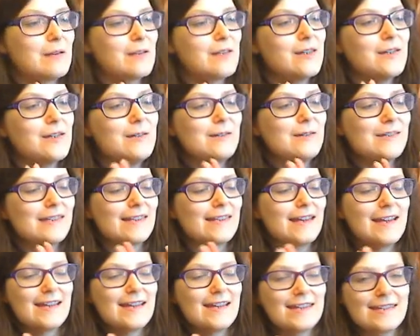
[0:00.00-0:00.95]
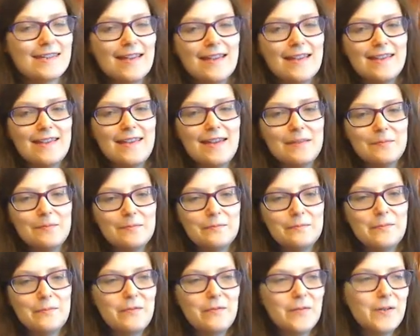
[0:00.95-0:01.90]
use this and then
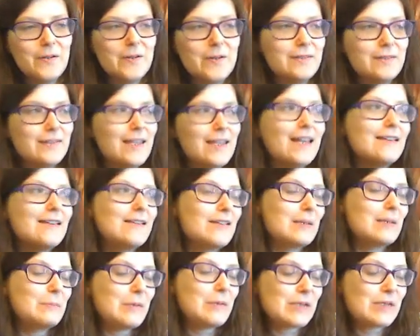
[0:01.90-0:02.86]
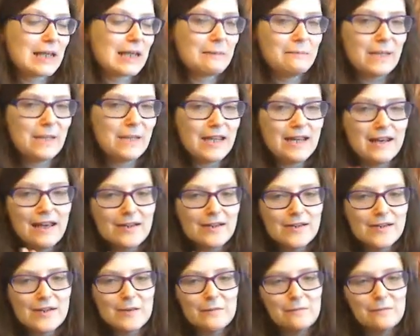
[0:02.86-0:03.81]
before the end of the buzz campaign I
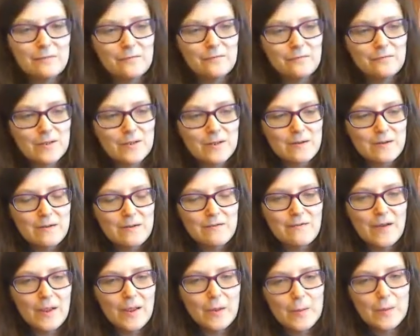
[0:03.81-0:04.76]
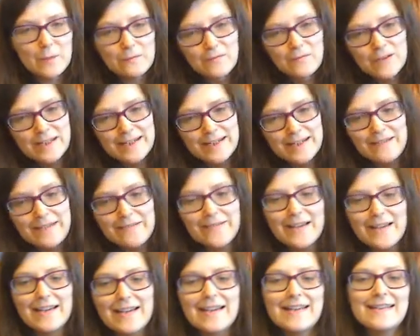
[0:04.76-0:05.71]
shall do a follow-up video.
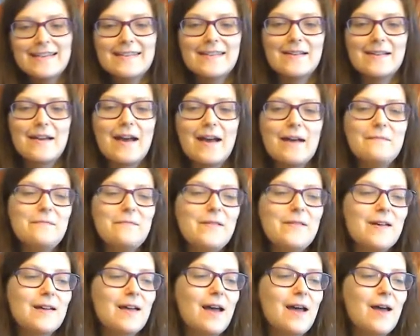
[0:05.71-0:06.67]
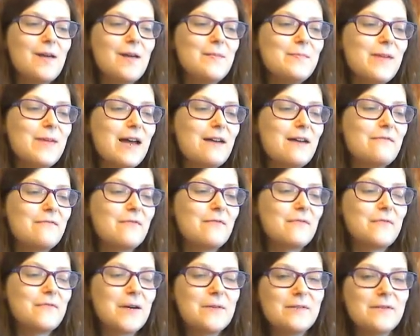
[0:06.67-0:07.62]
So I hope you, have
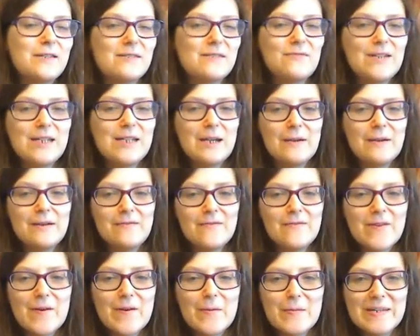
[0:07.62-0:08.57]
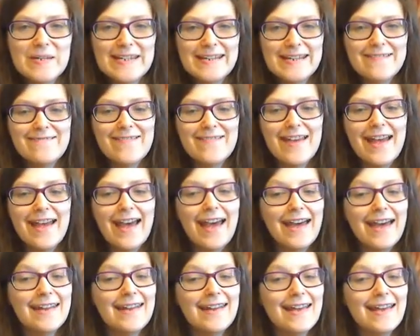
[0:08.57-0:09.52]
found this video informative
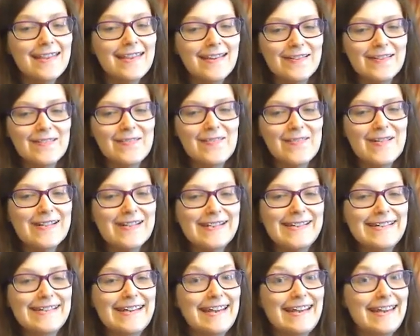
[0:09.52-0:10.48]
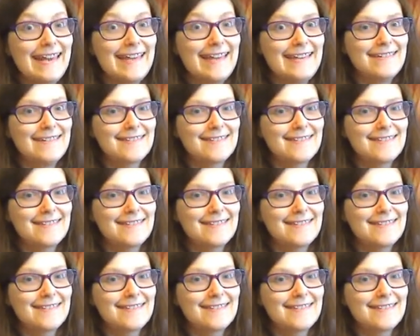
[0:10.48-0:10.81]
and thank you for watching. Yay.